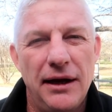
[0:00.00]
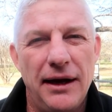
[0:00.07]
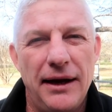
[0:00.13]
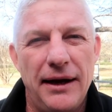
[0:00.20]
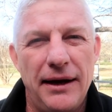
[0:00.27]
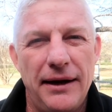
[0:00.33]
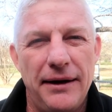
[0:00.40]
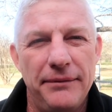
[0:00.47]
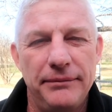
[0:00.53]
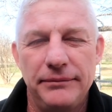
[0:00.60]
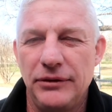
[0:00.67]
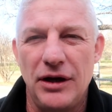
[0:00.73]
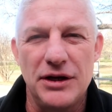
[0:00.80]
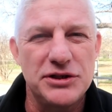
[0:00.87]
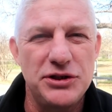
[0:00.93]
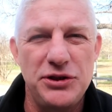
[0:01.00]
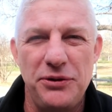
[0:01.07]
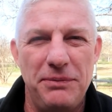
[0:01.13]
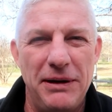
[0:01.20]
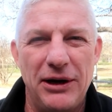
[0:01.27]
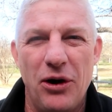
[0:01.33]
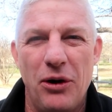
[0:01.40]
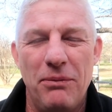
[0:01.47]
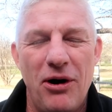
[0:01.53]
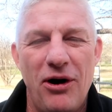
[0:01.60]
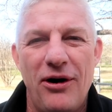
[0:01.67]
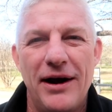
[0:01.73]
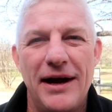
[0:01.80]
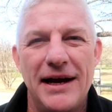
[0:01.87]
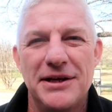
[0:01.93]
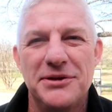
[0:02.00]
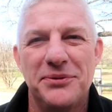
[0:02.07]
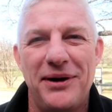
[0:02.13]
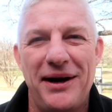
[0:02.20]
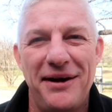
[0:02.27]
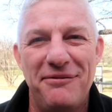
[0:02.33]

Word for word: Um, lost two big Omaha hands where I